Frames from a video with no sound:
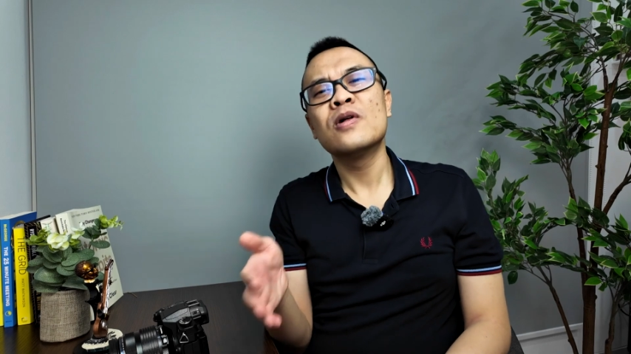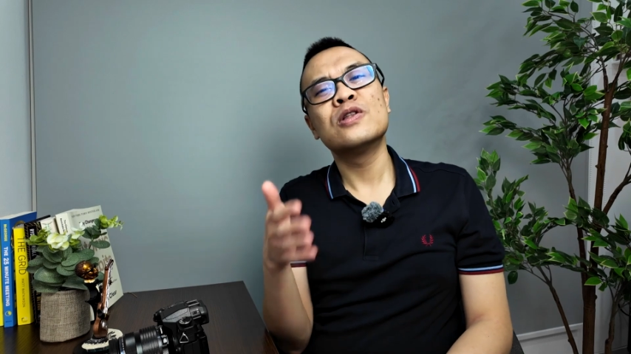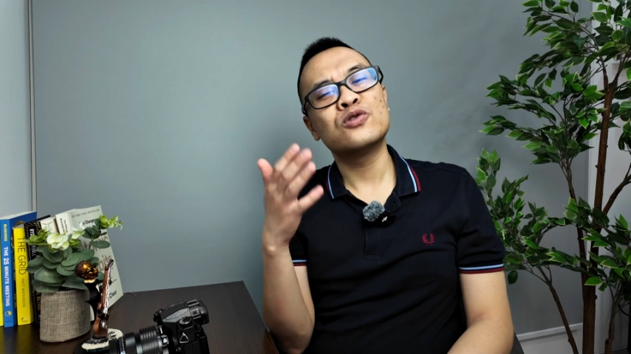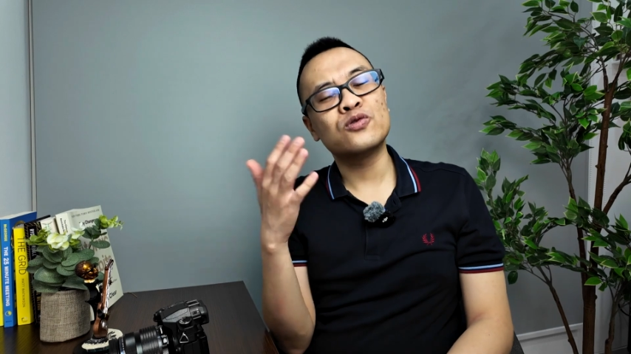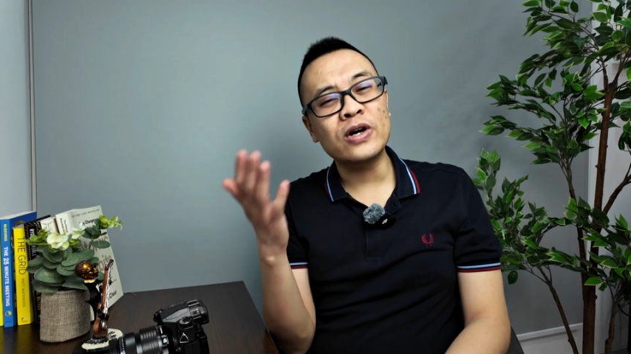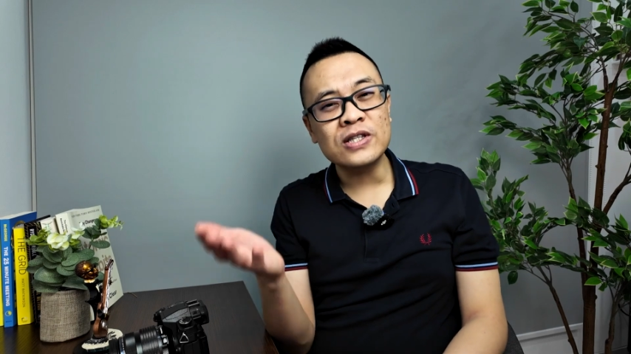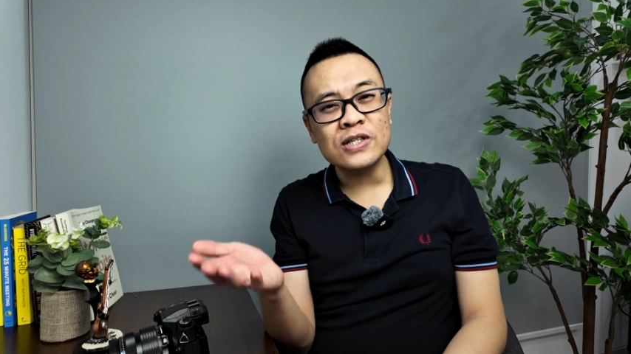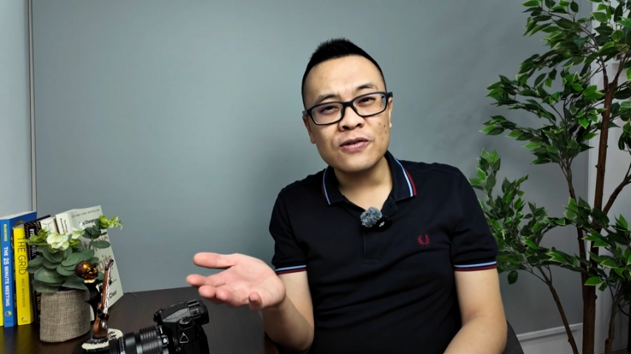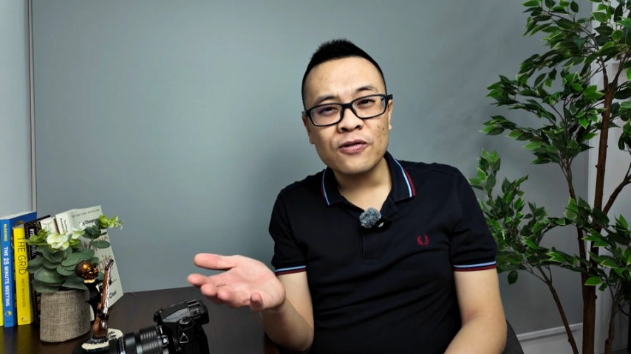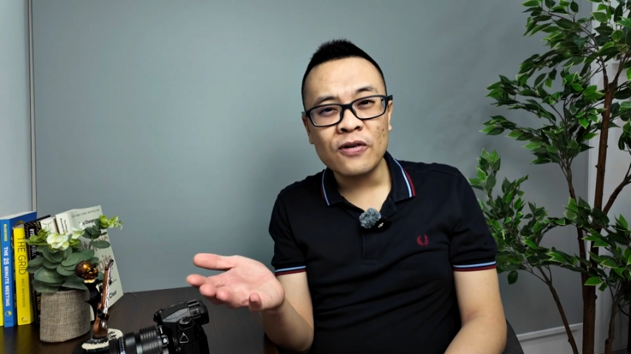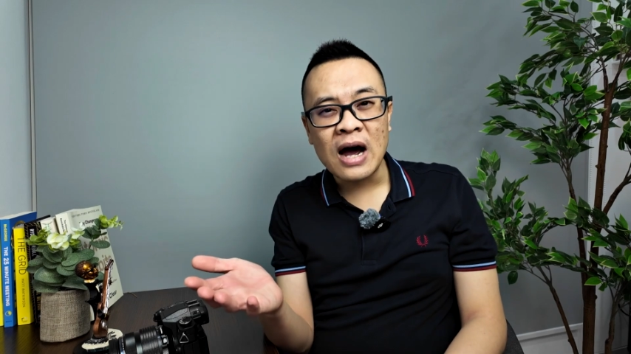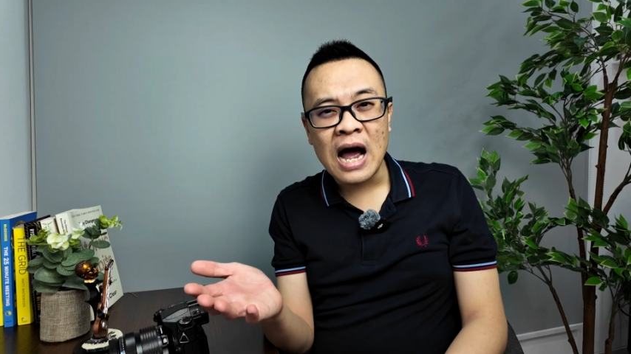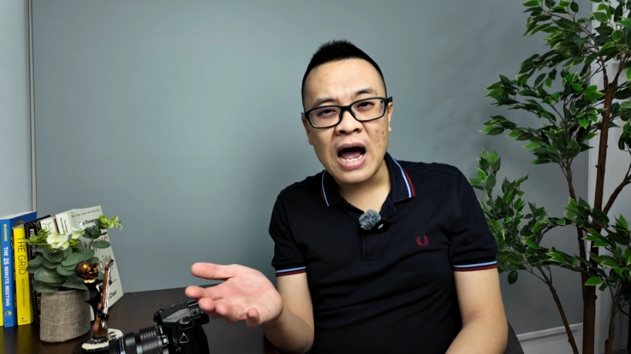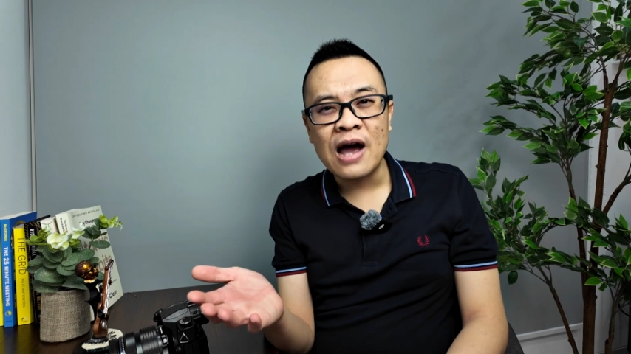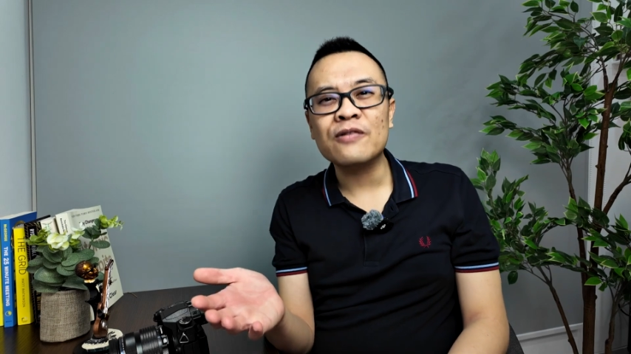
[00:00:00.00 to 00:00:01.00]

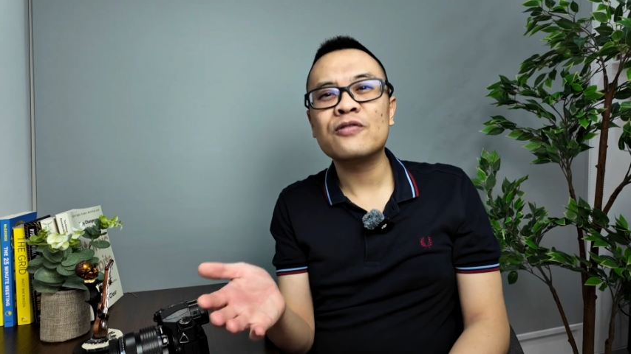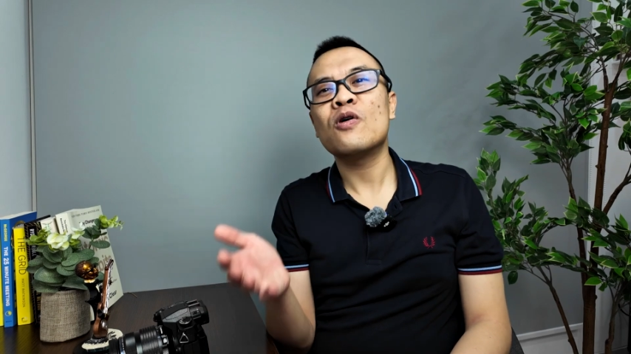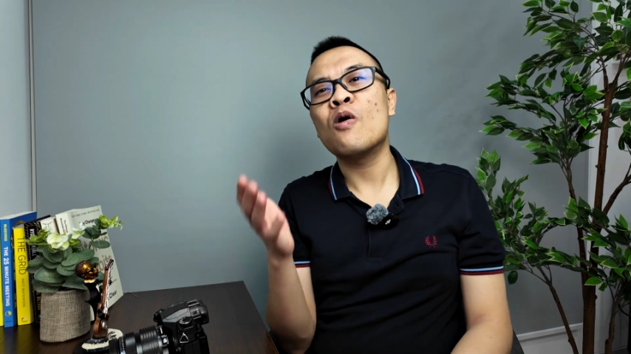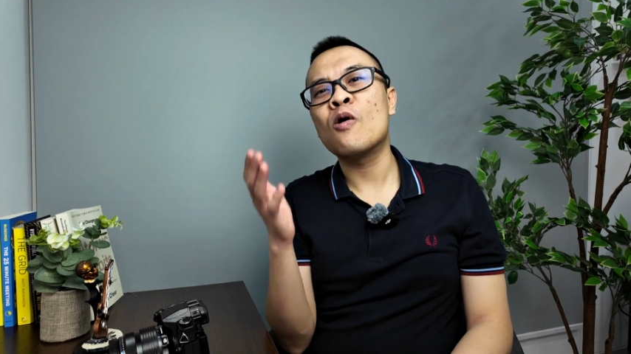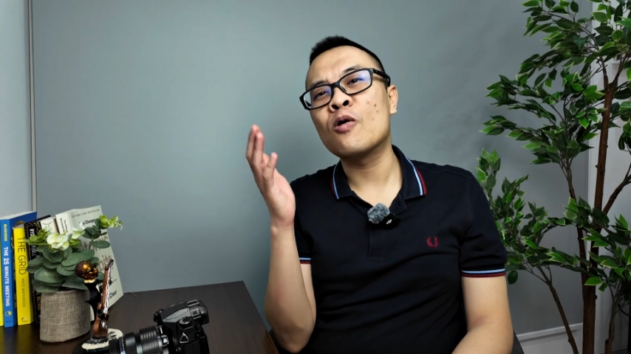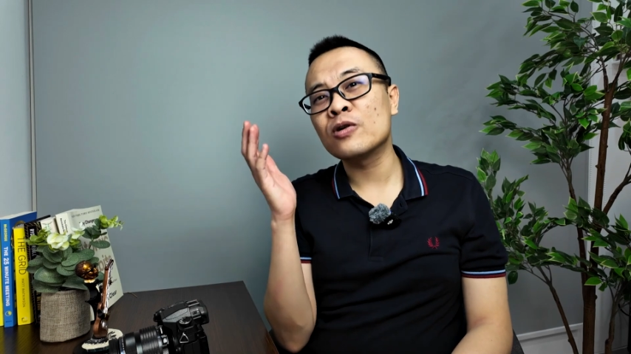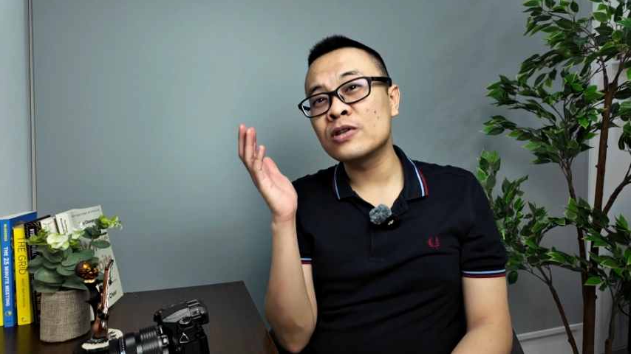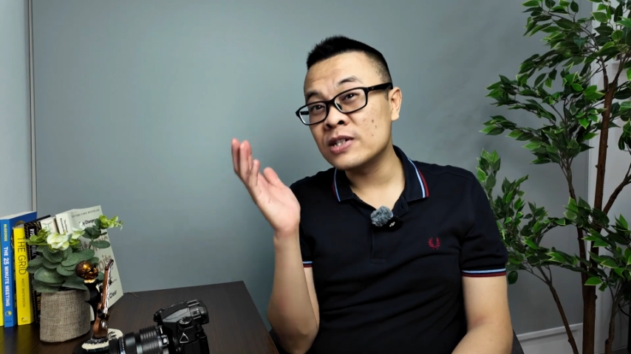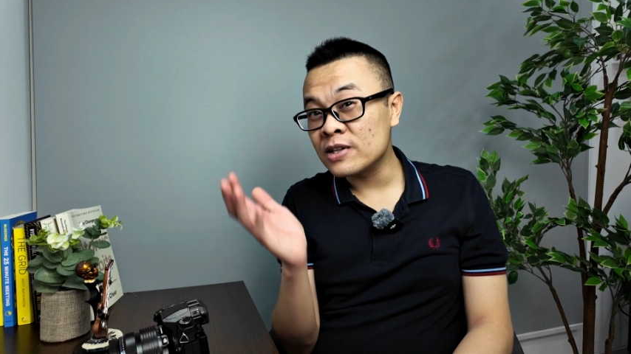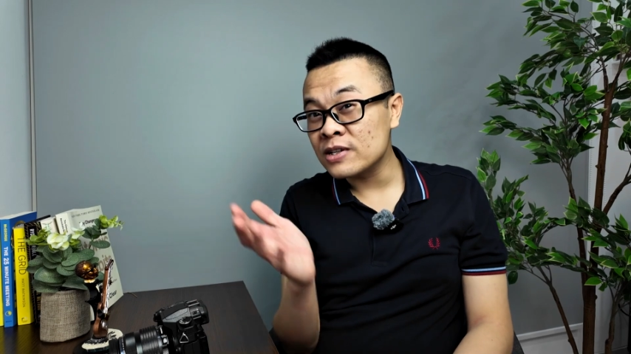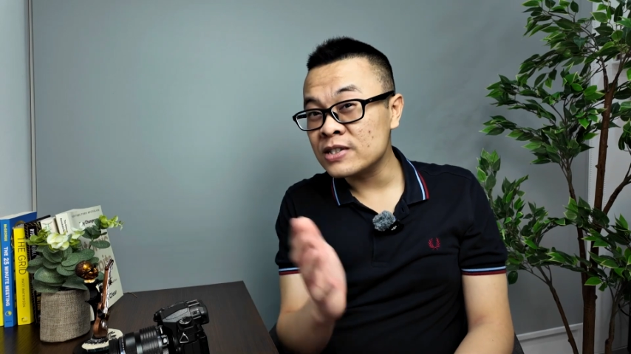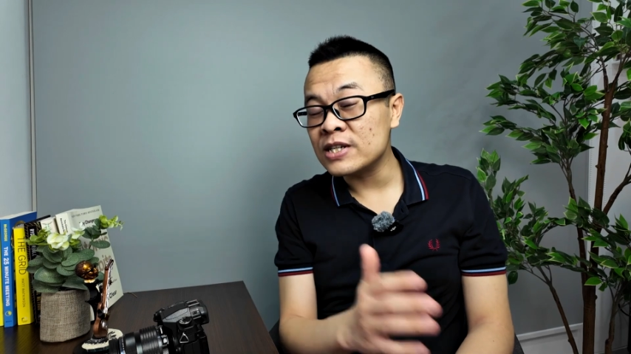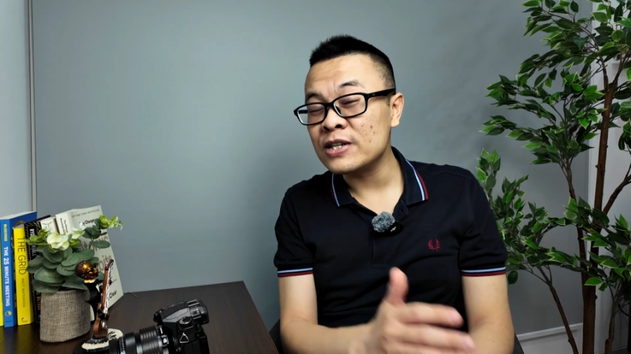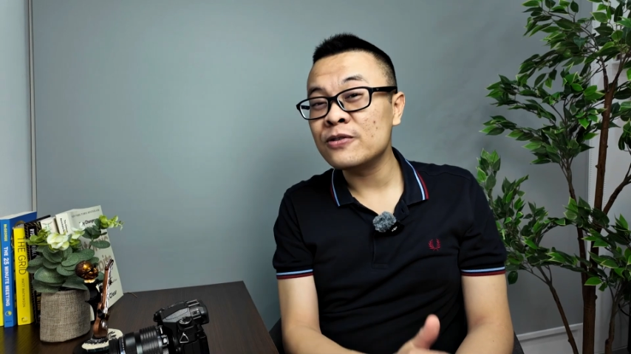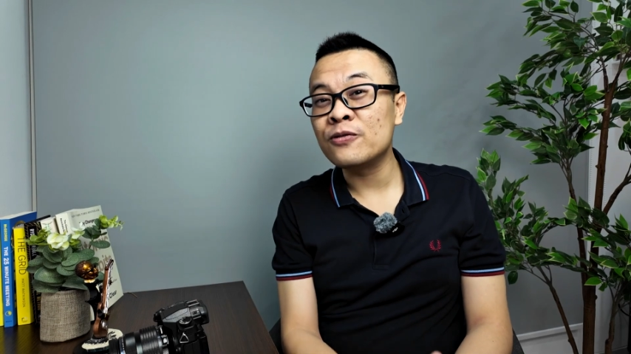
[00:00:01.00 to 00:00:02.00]
25 or
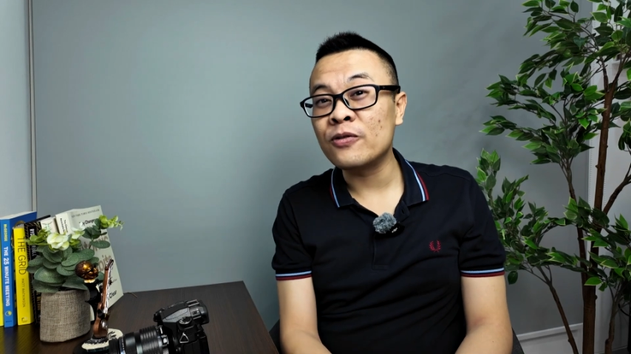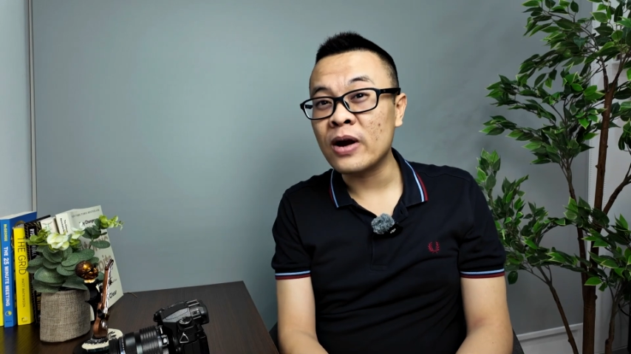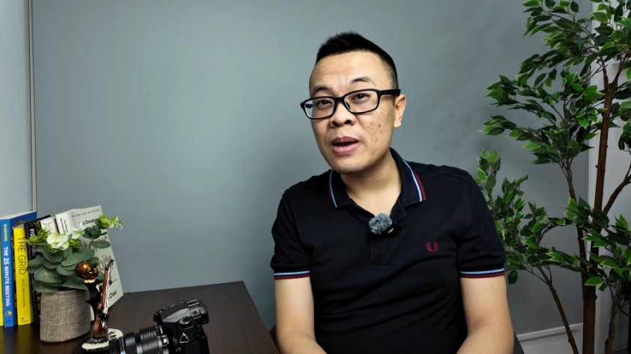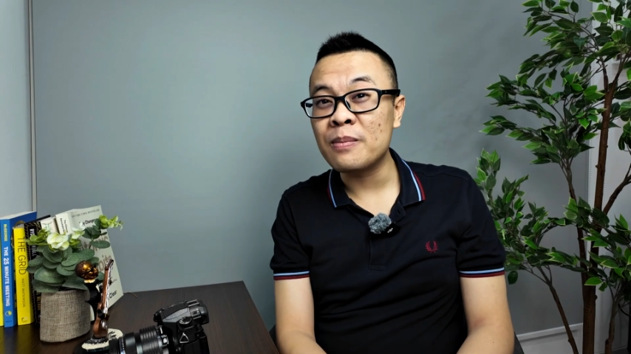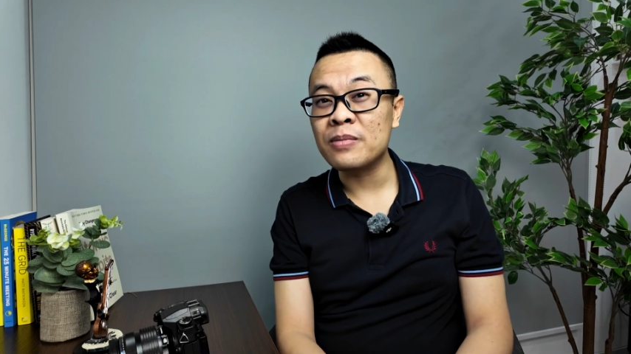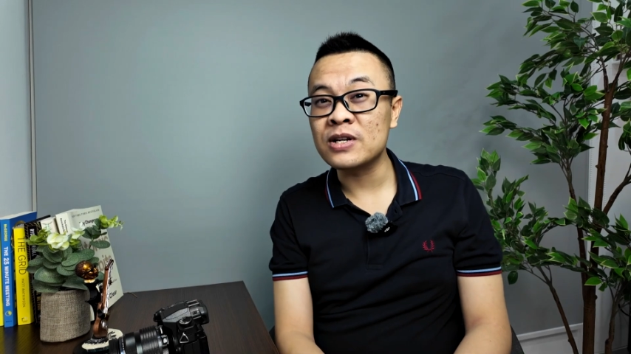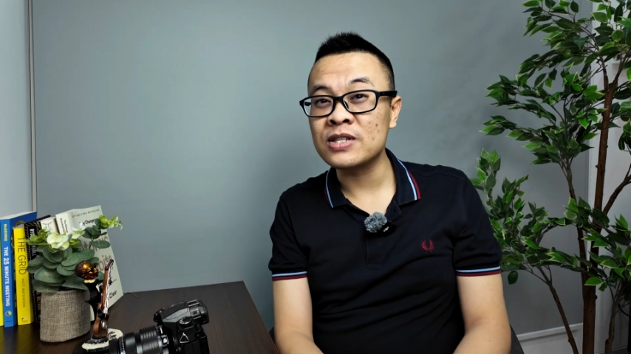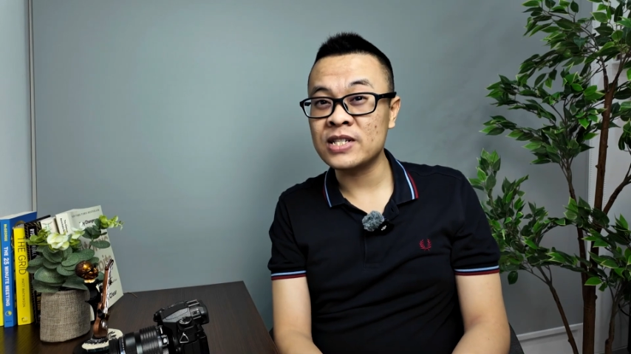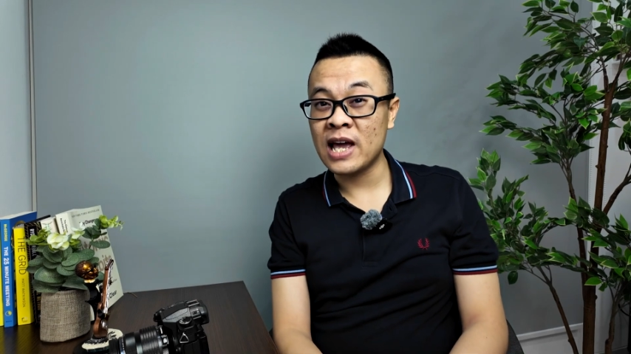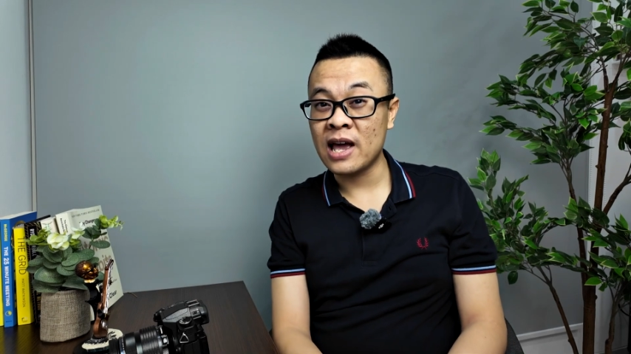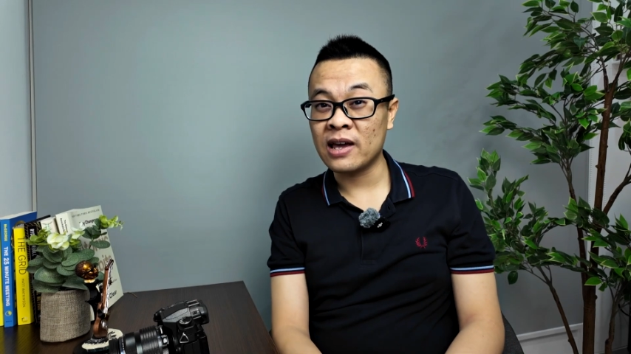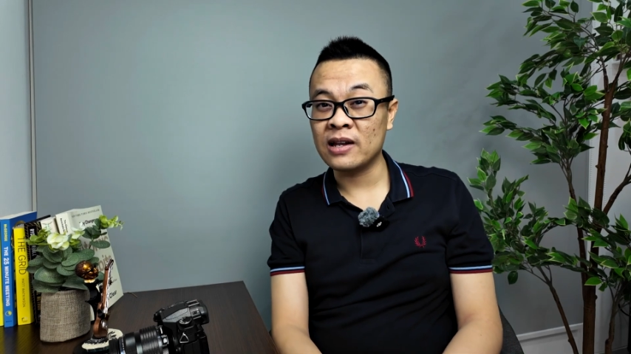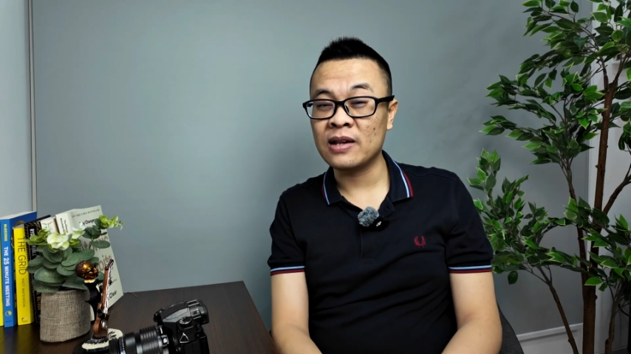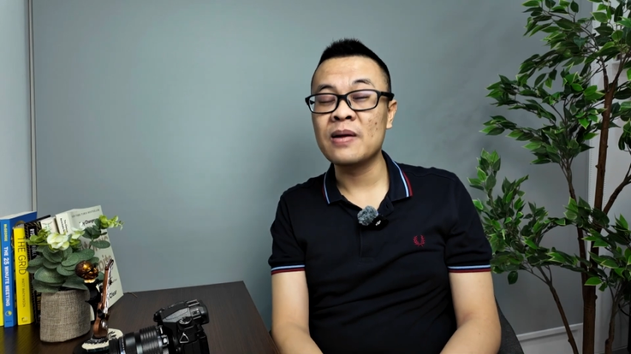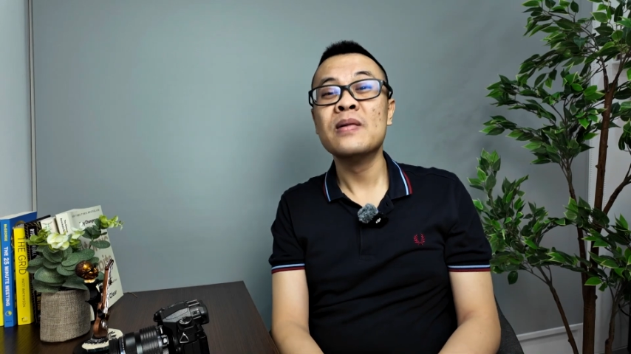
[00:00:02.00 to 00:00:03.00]
30 frame per
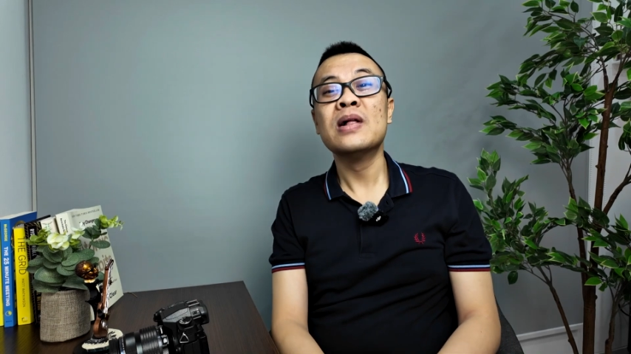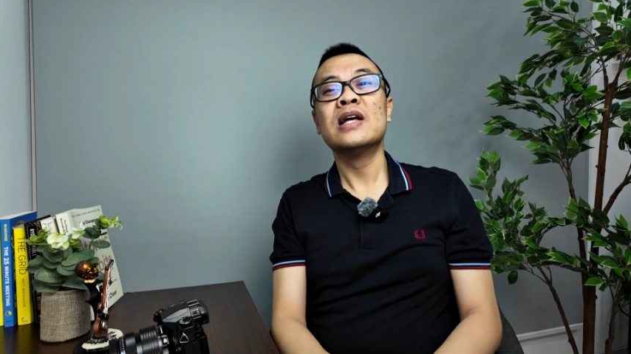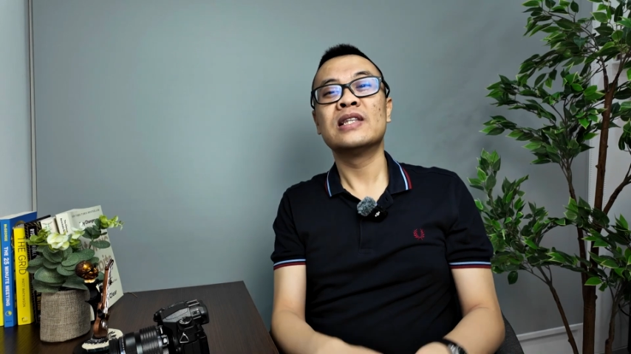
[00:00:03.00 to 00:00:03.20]
second.